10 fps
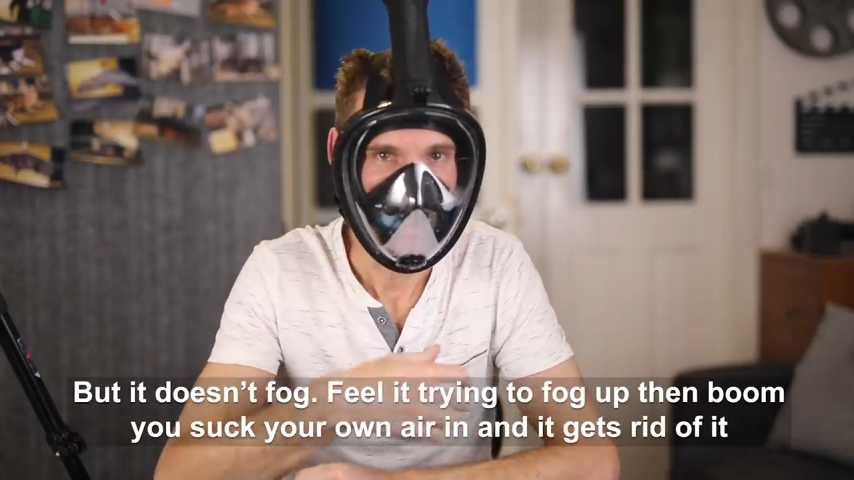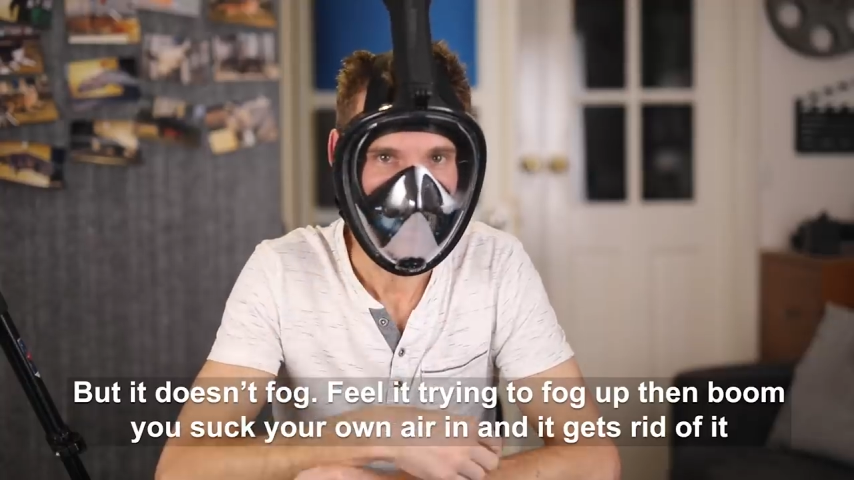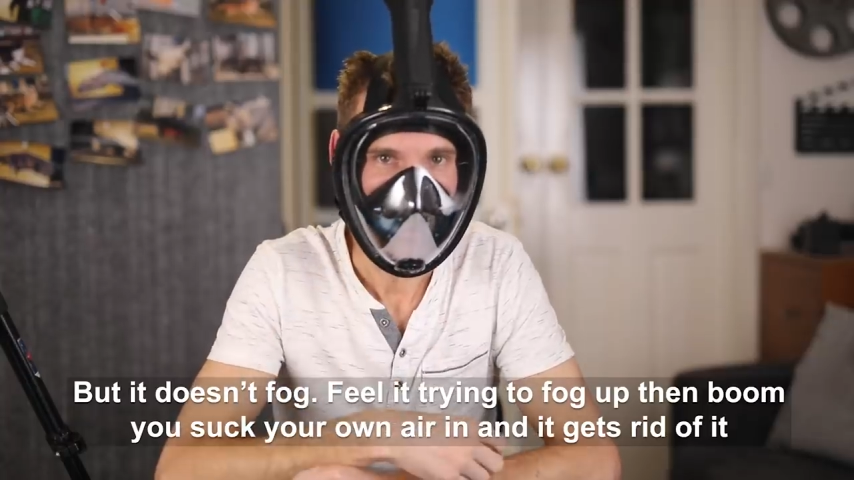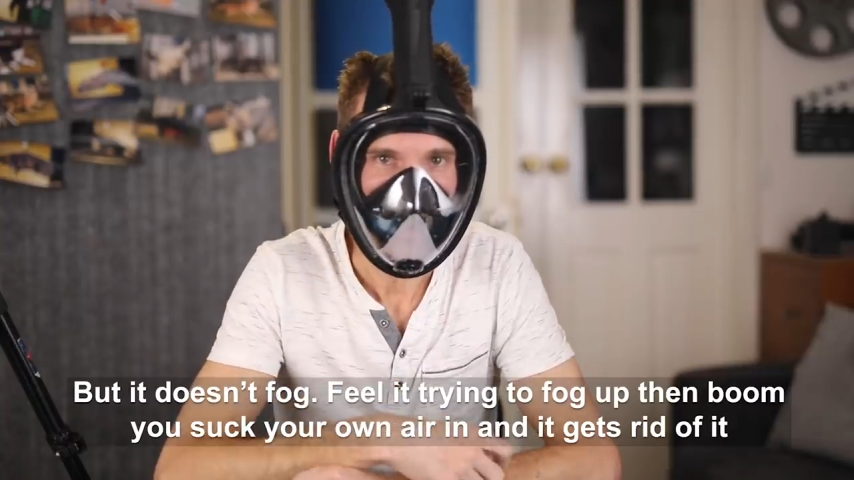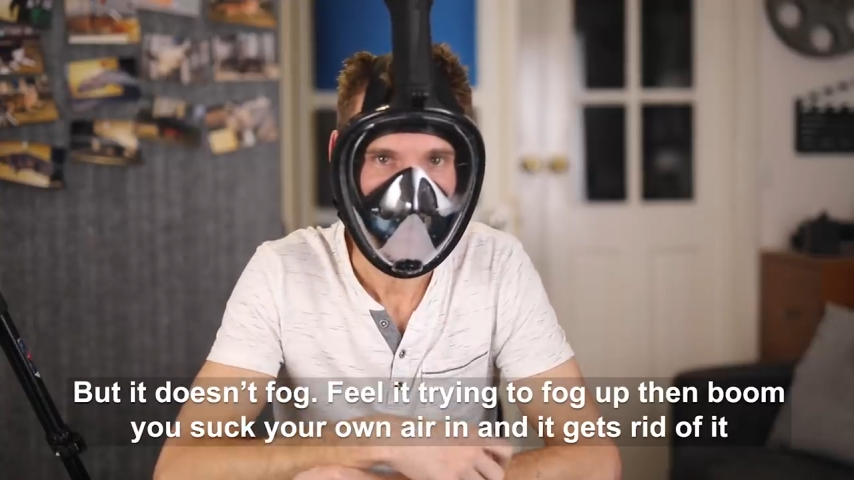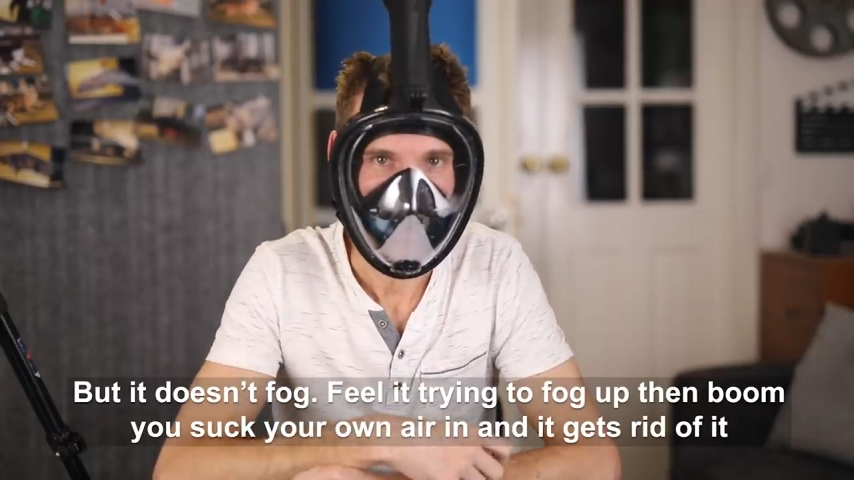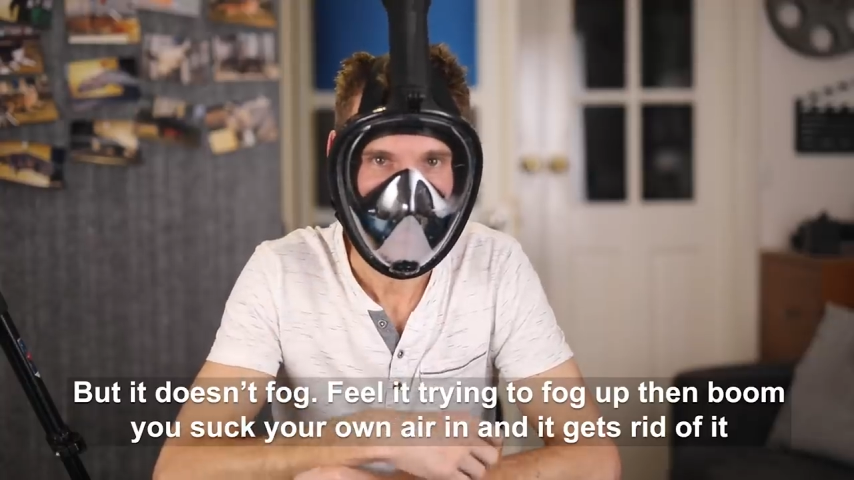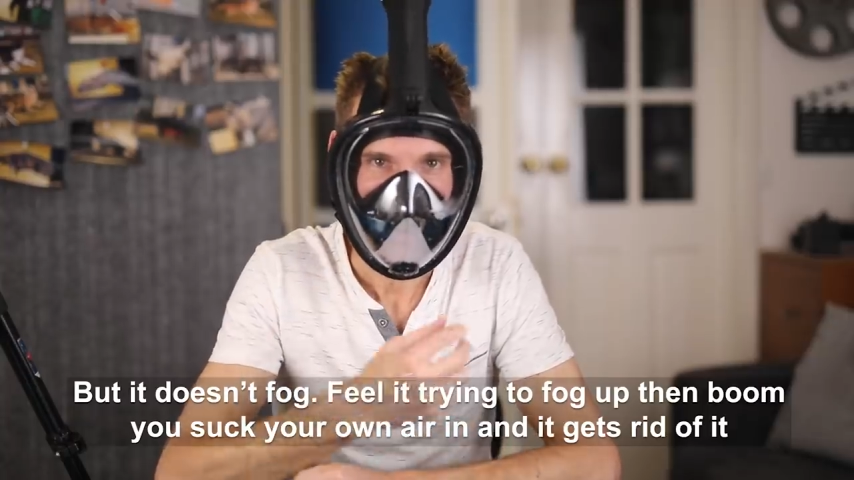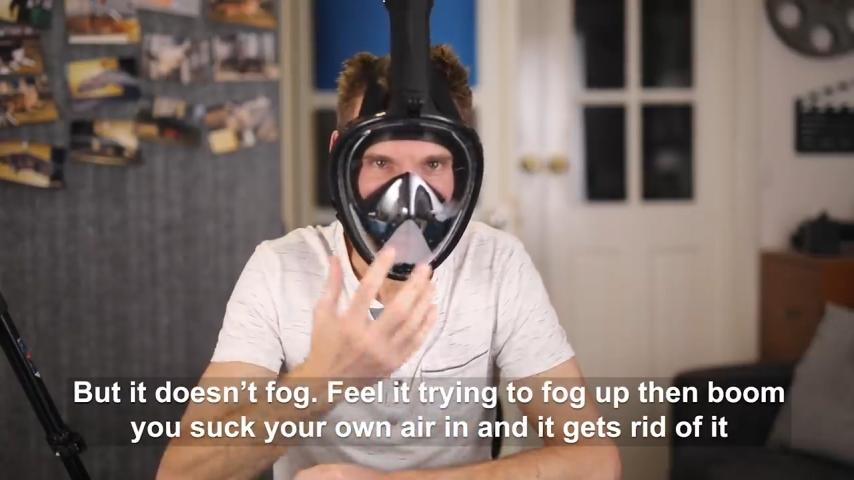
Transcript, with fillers: air in it.